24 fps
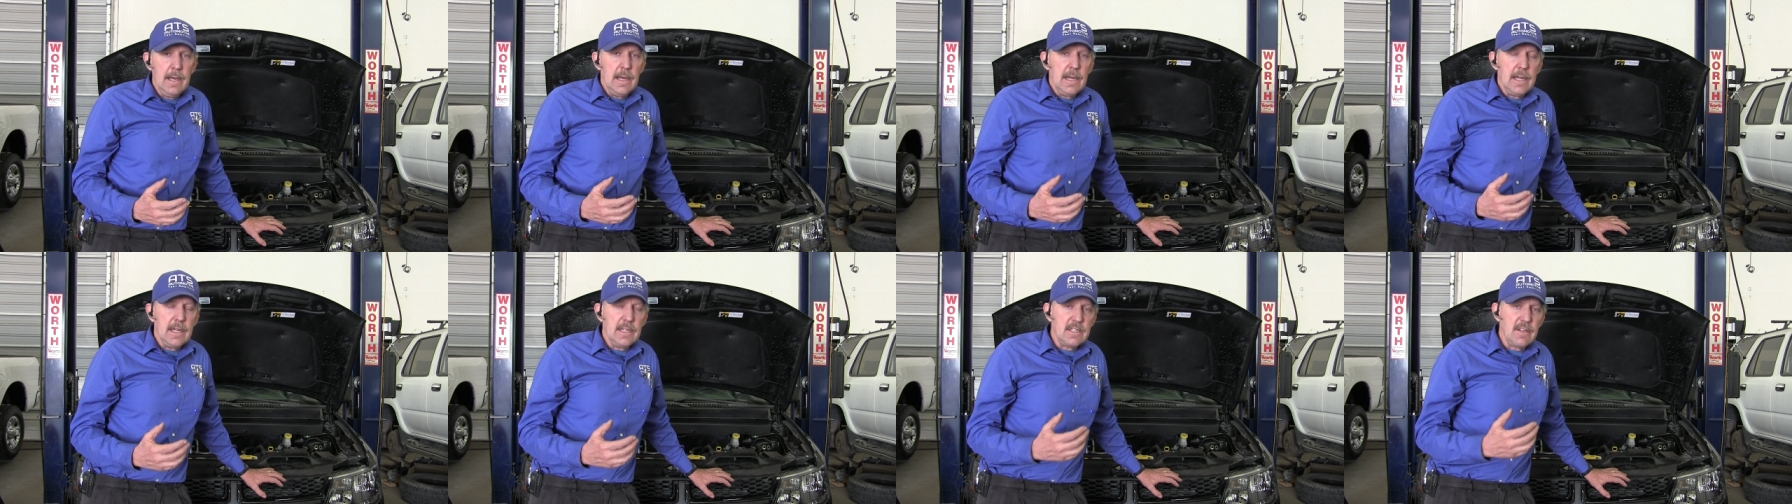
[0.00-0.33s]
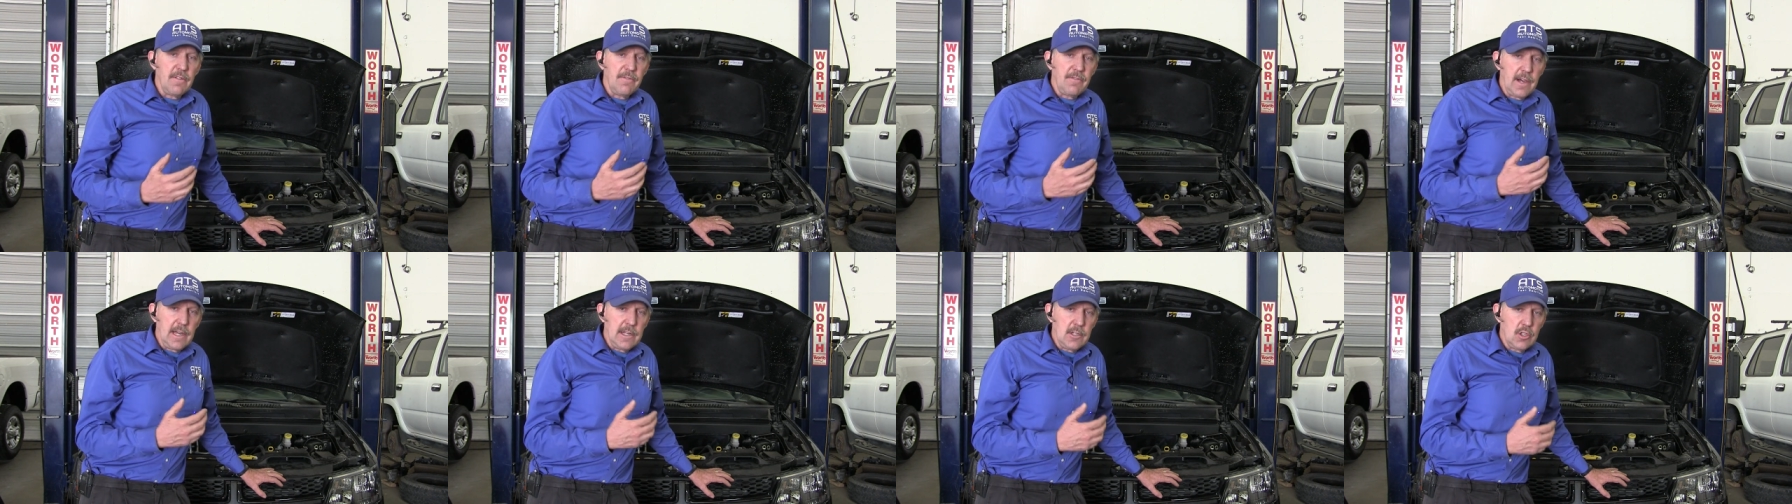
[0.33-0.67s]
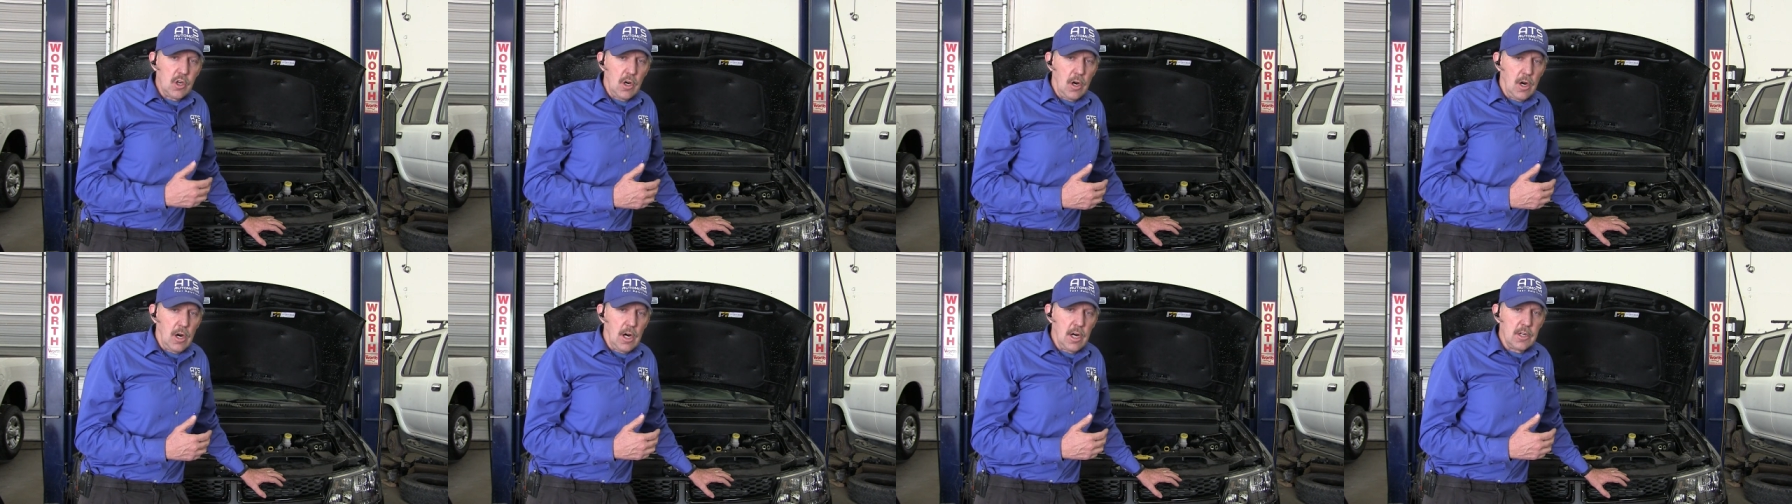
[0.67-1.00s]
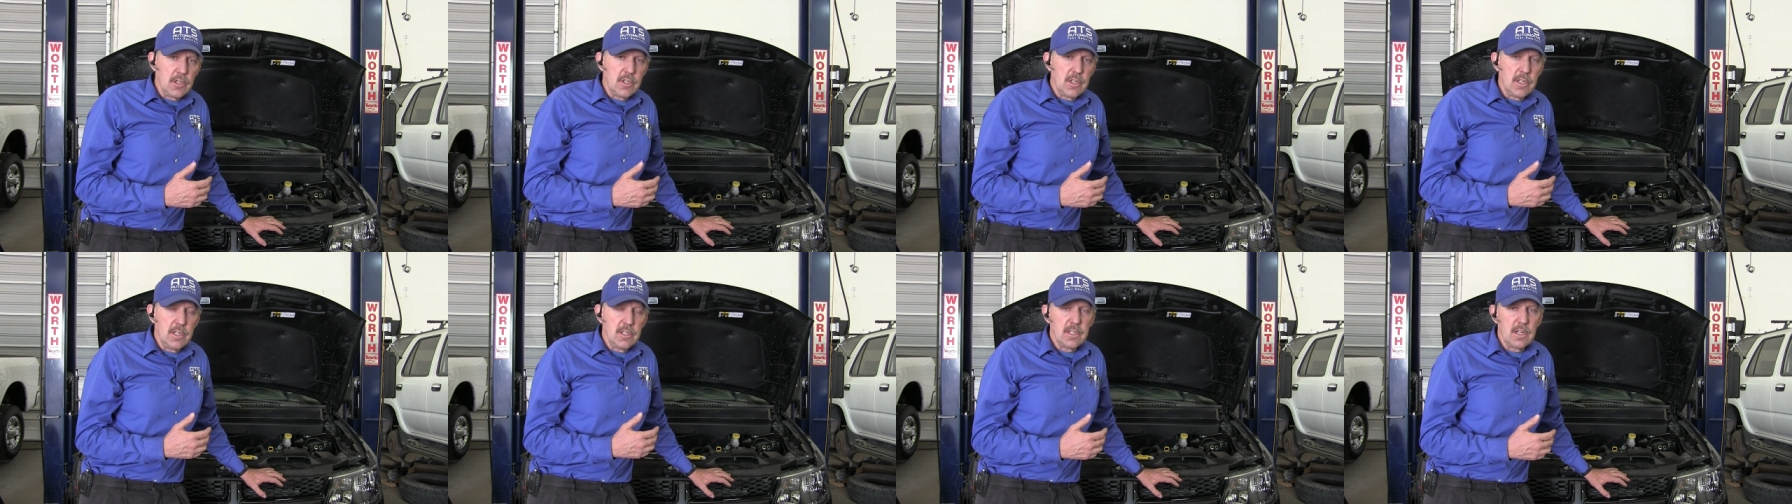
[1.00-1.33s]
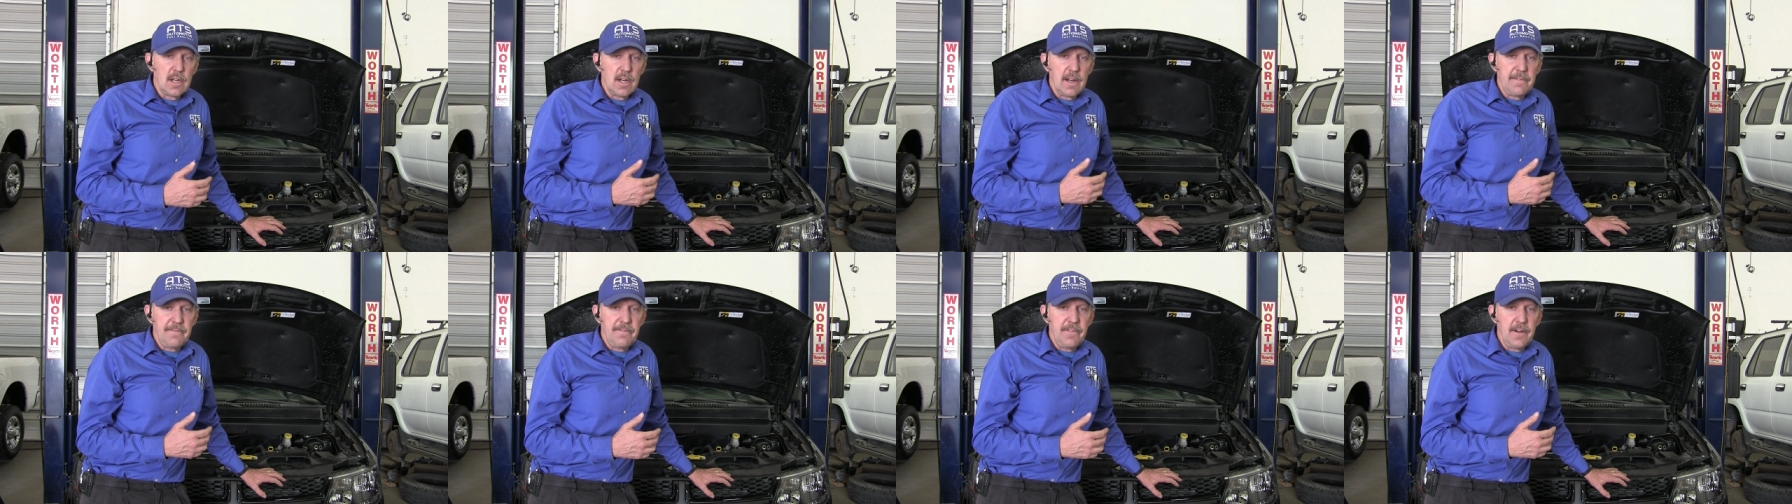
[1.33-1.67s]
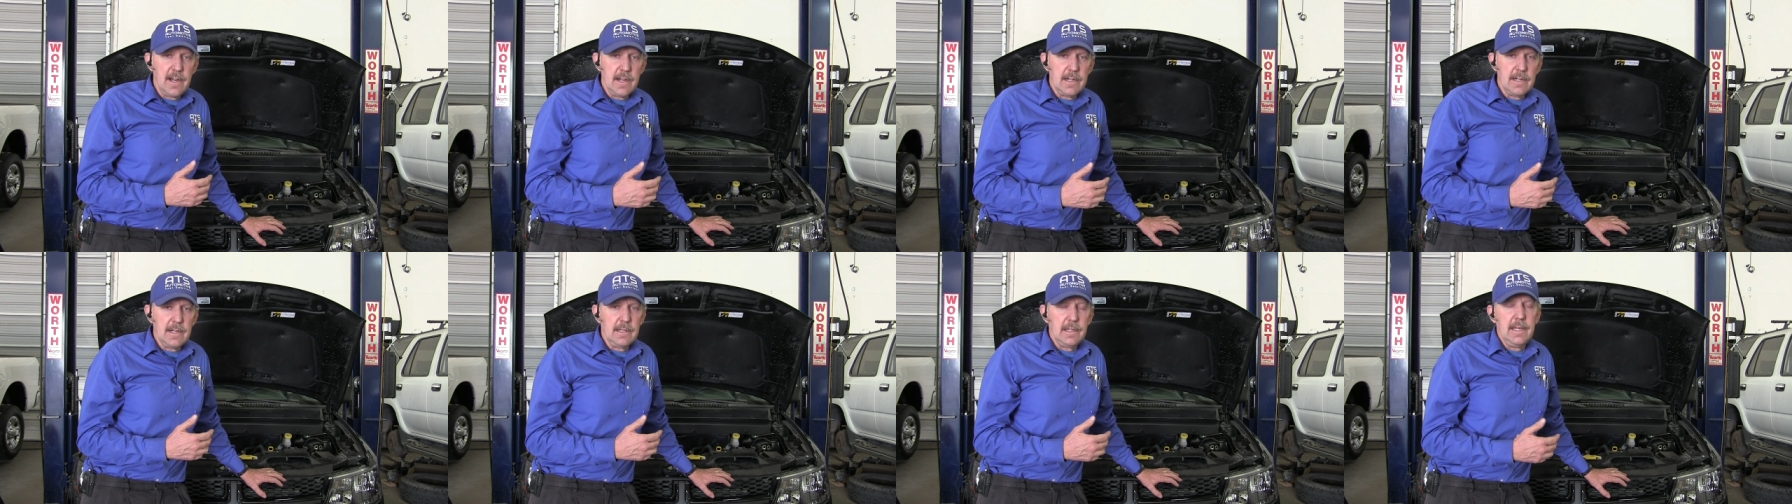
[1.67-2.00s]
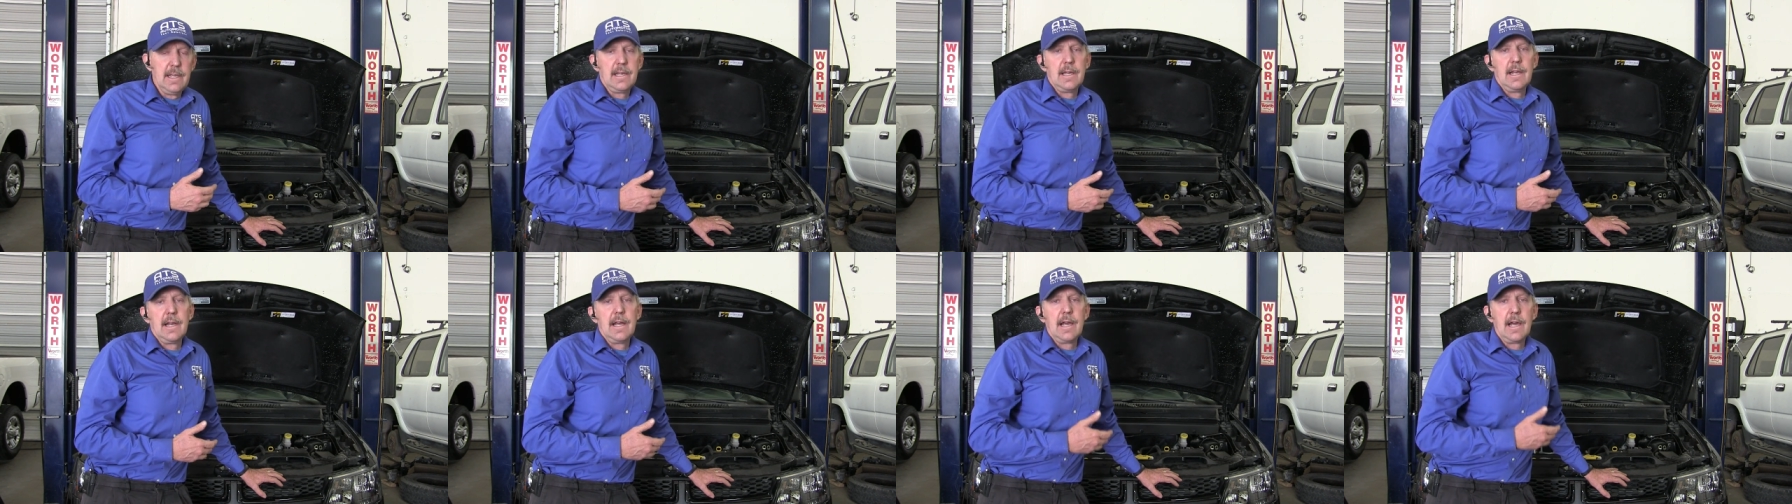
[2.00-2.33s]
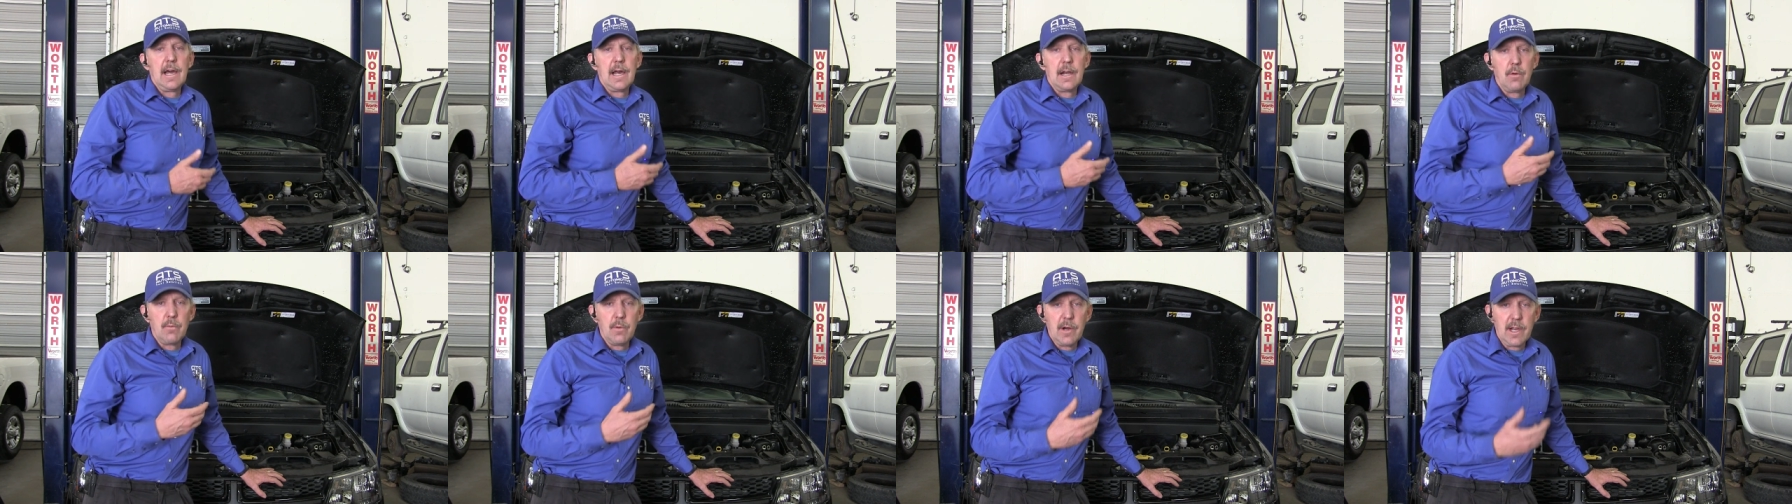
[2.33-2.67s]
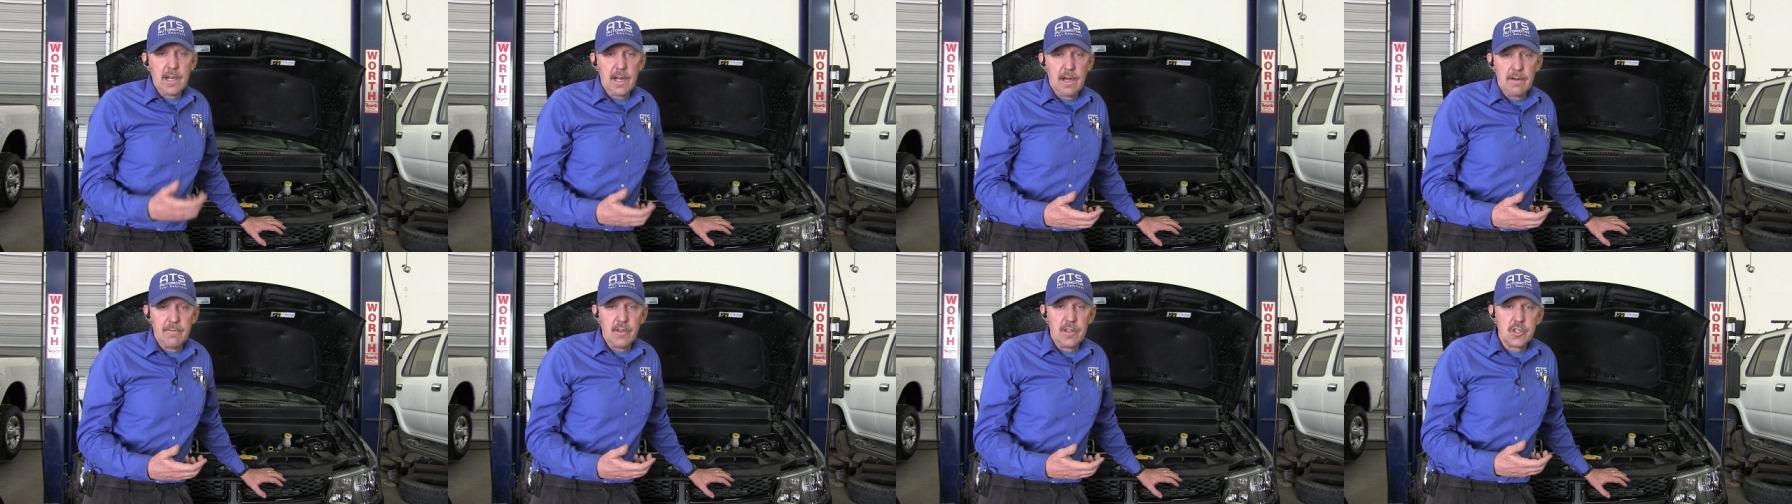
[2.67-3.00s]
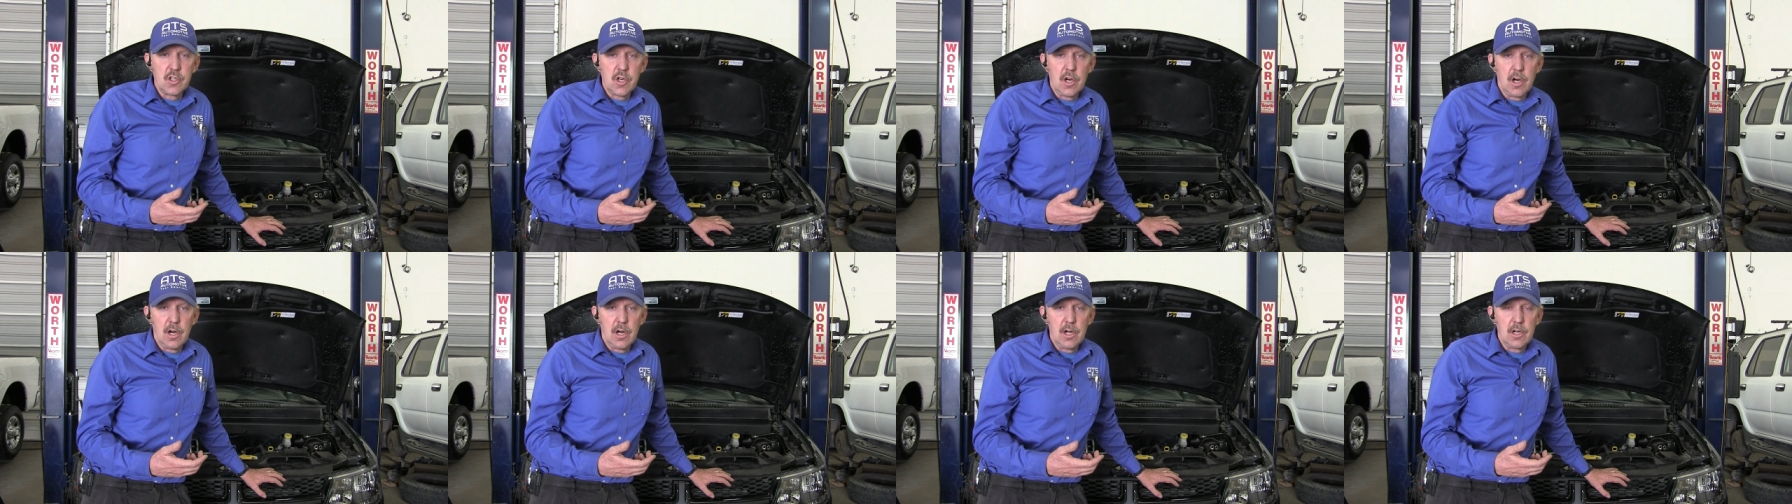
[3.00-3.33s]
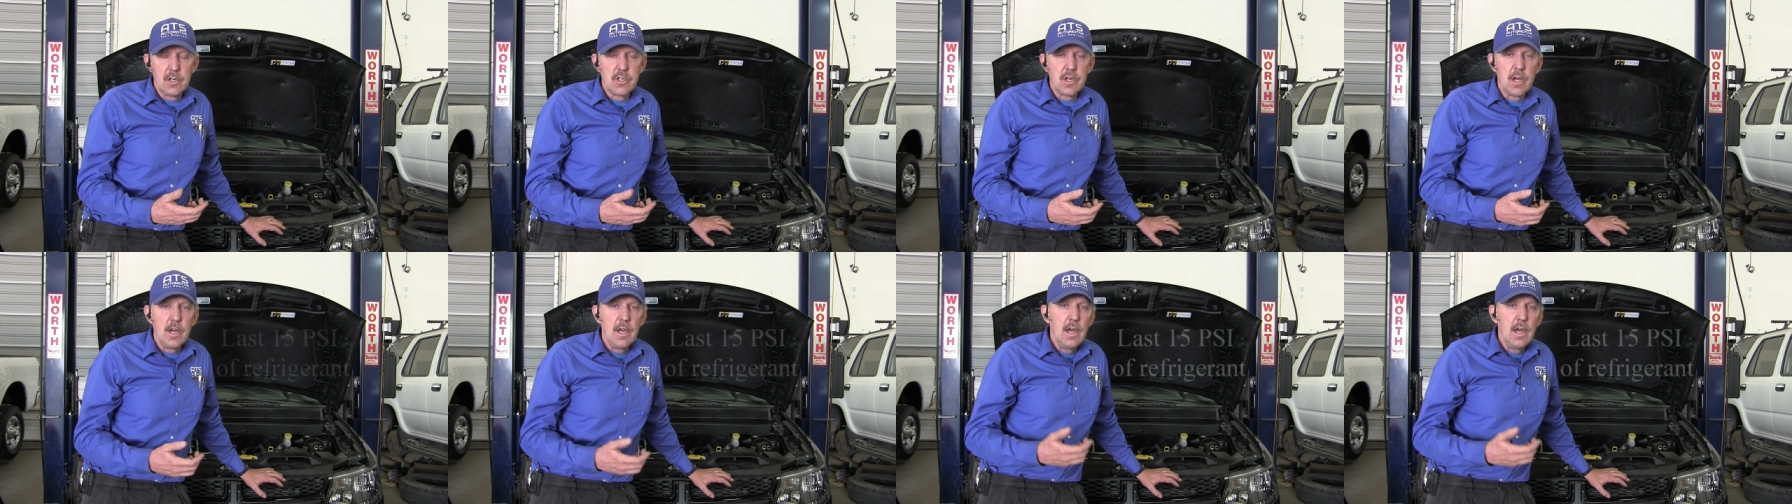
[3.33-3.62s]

is if I charge this and I find a leak and I got to recover the charge,